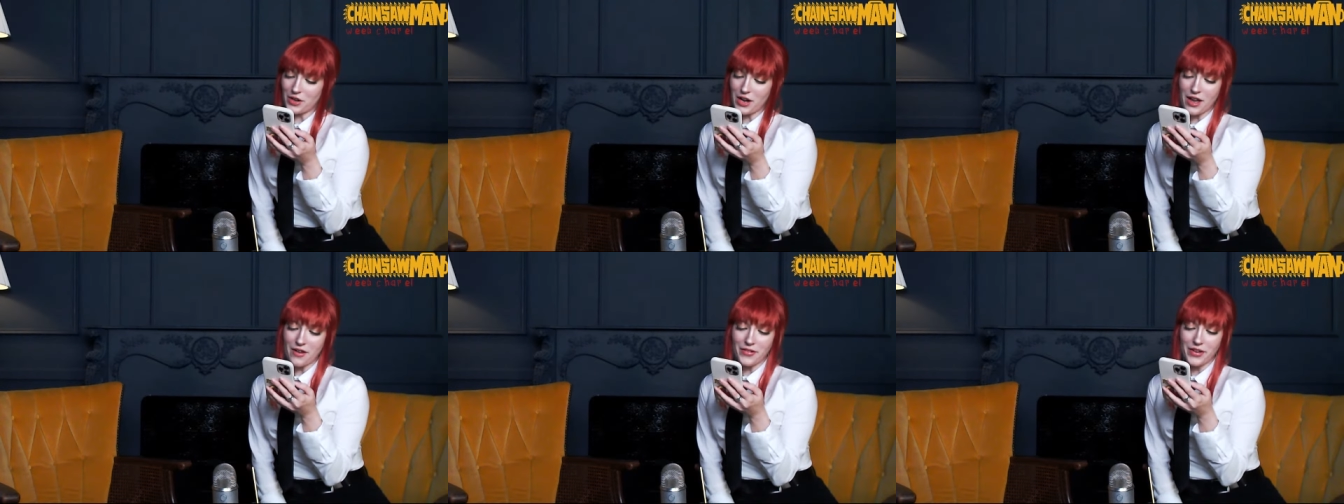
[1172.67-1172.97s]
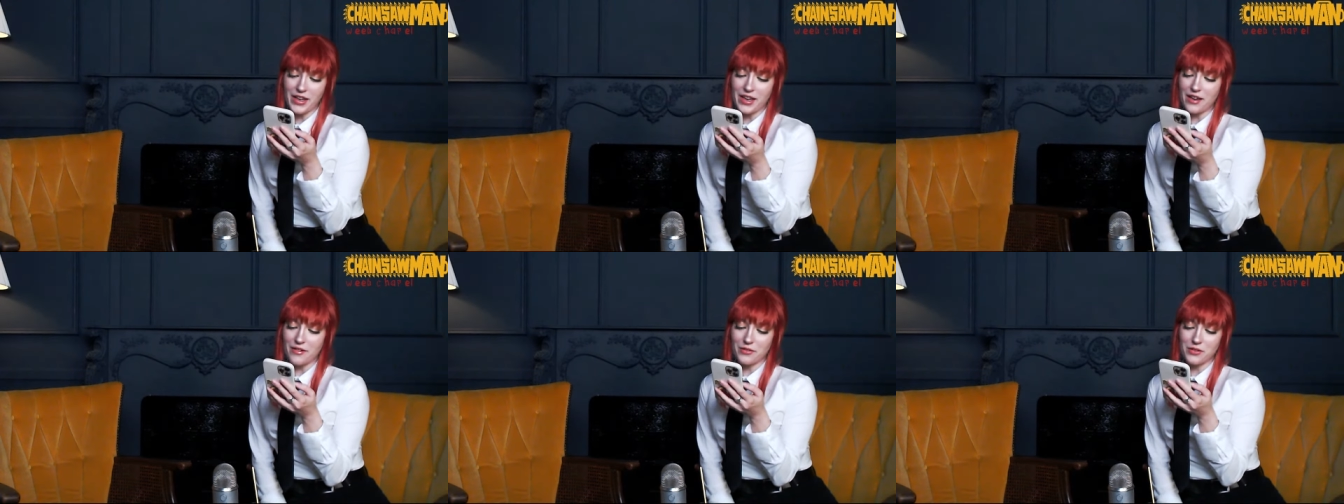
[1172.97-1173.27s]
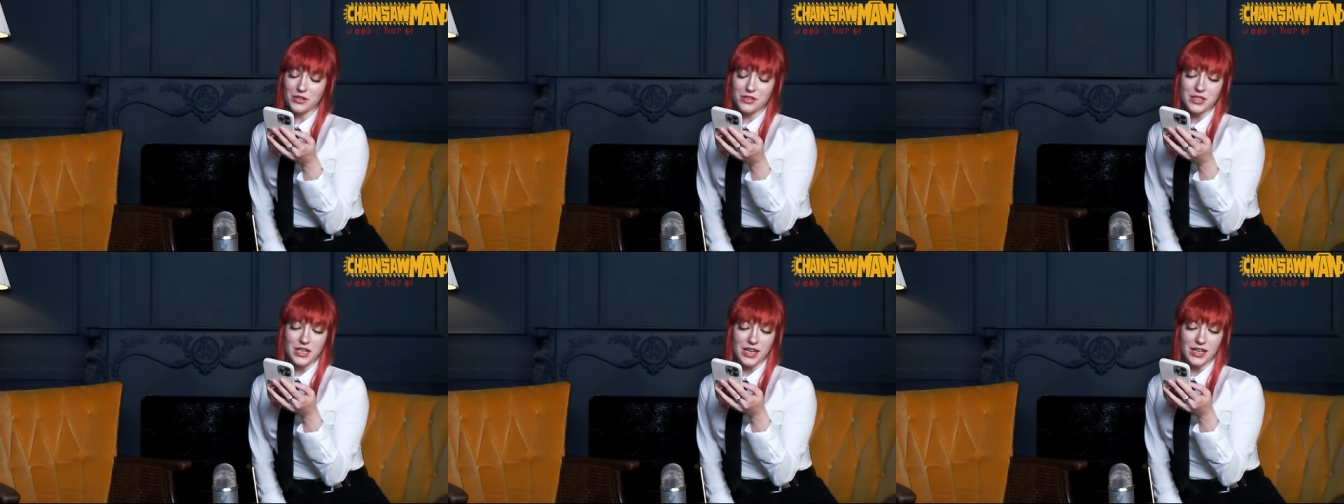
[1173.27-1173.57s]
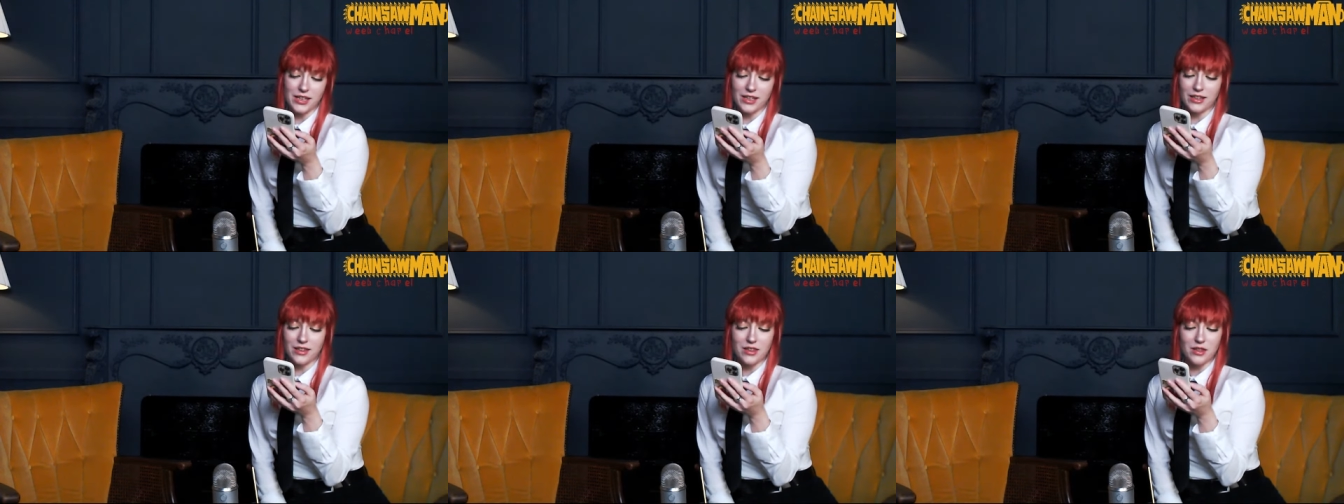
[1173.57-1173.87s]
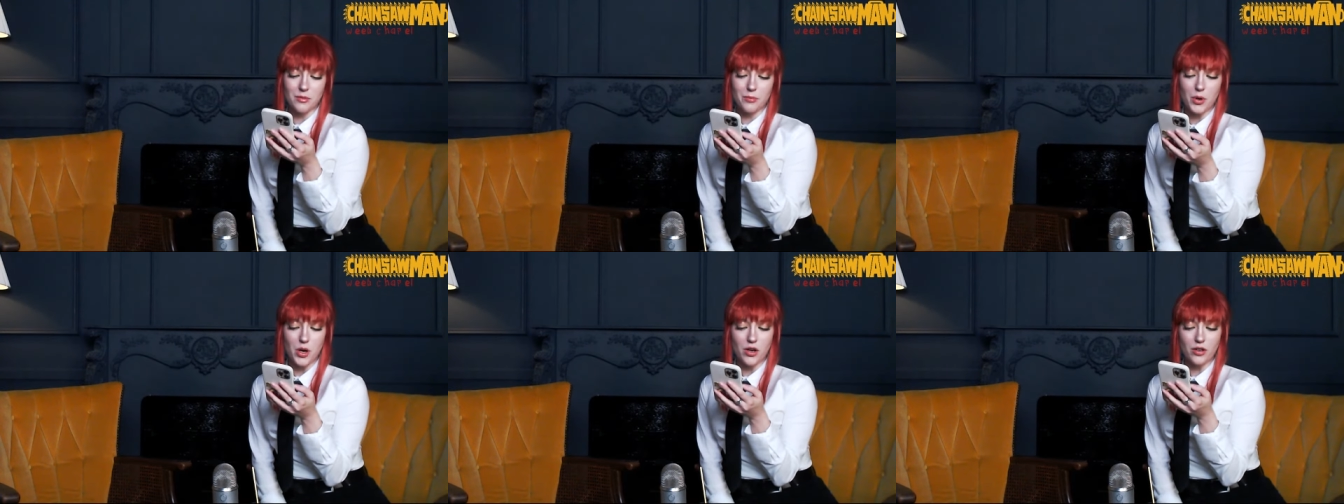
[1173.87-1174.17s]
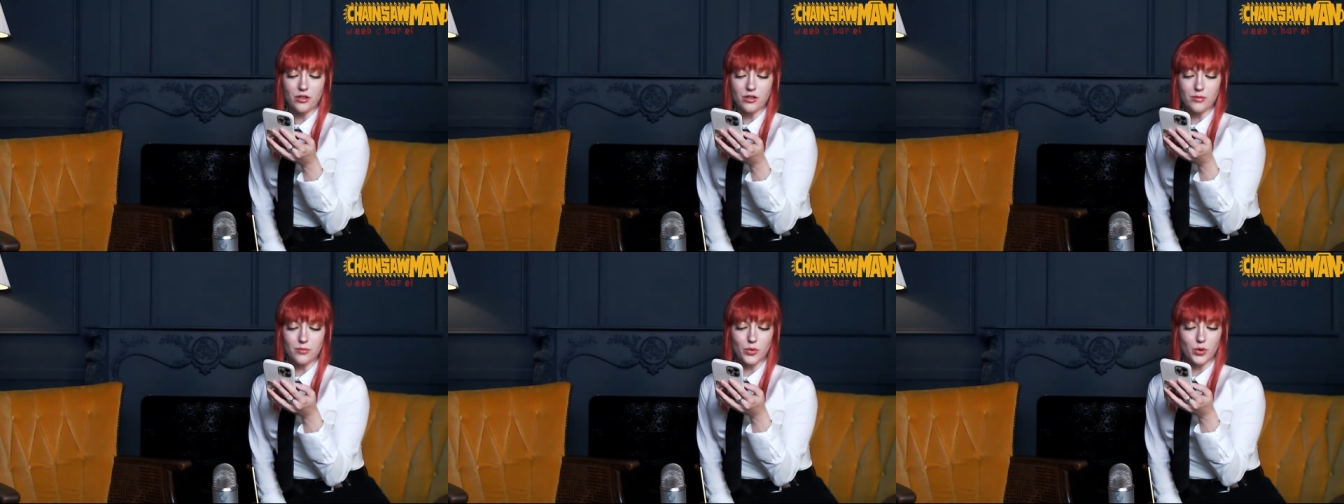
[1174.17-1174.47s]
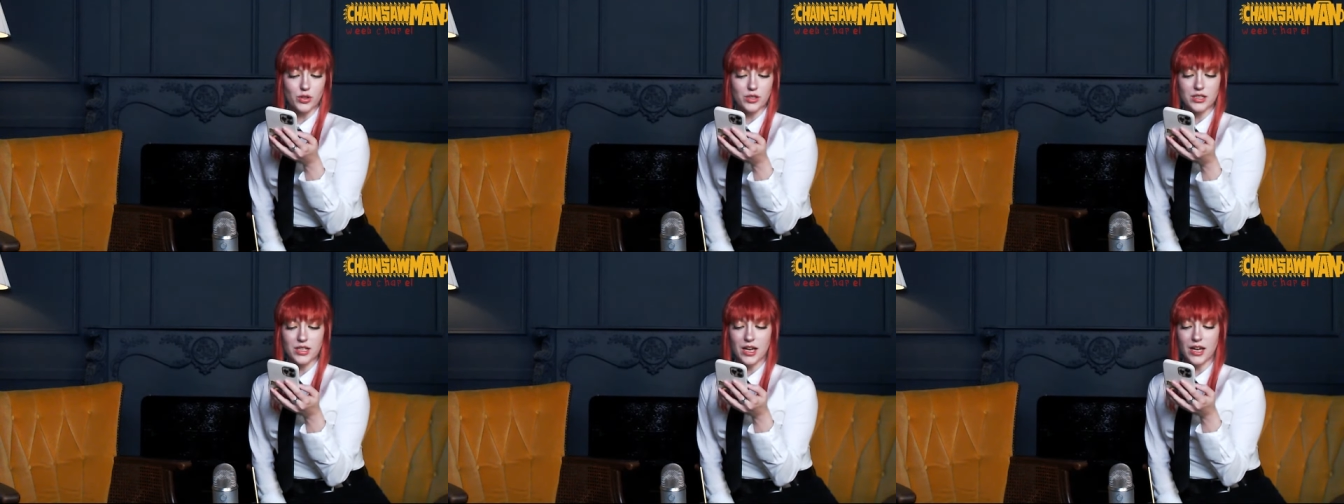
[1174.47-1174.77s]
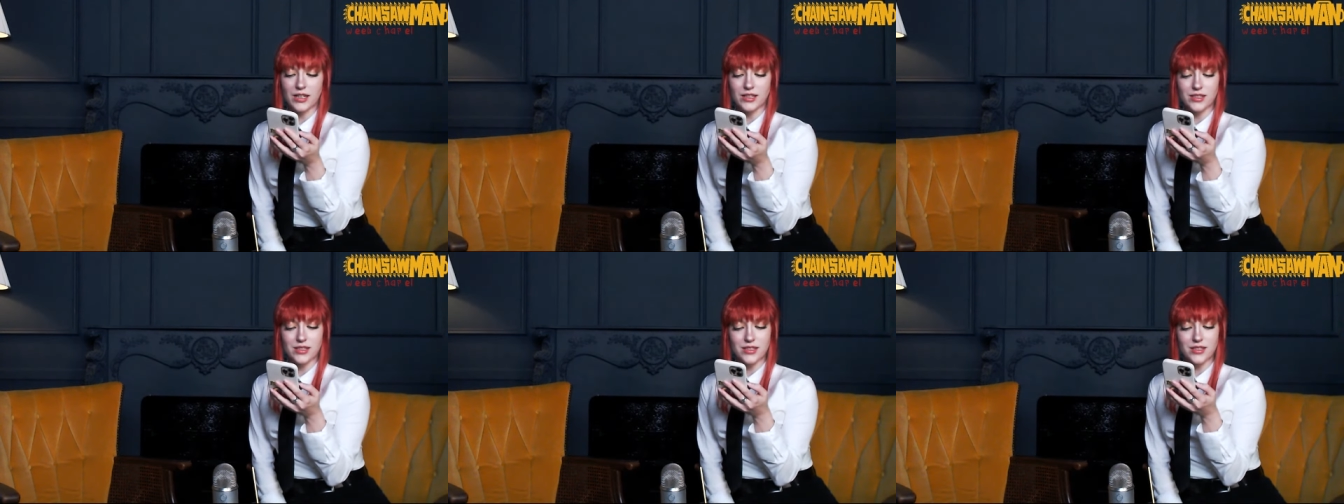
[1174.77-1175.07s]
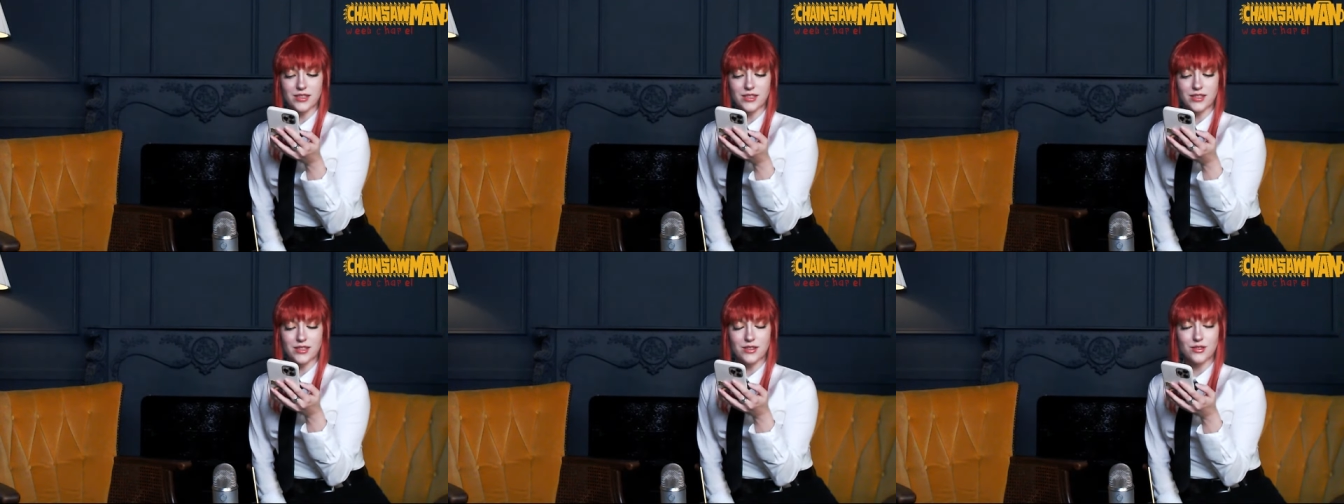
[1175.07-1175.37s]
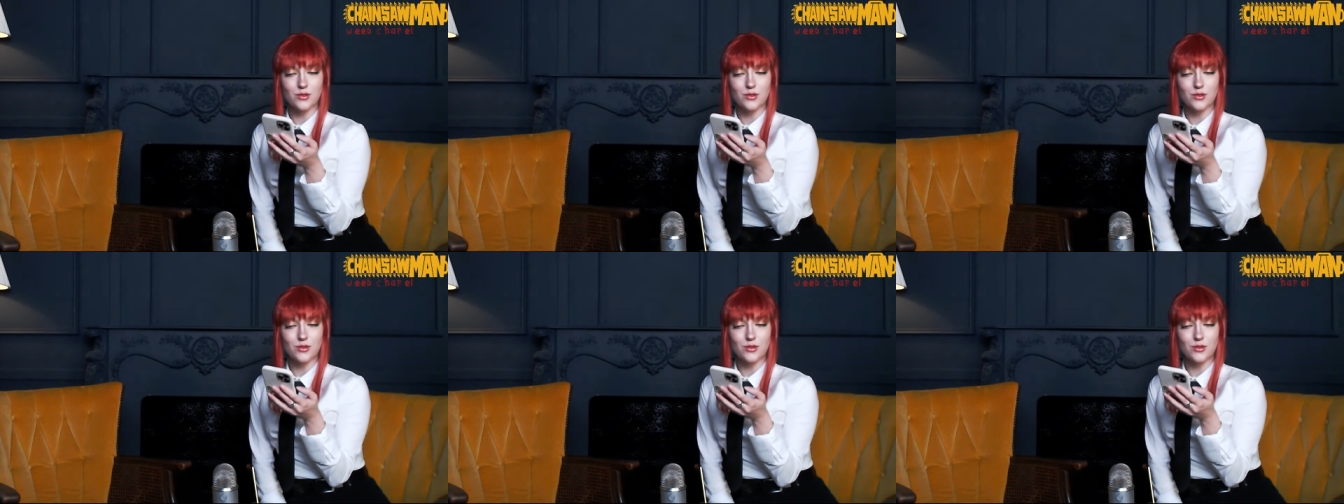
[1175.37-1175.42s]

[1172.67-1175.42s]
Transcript: have I ever taken the Pottermore test.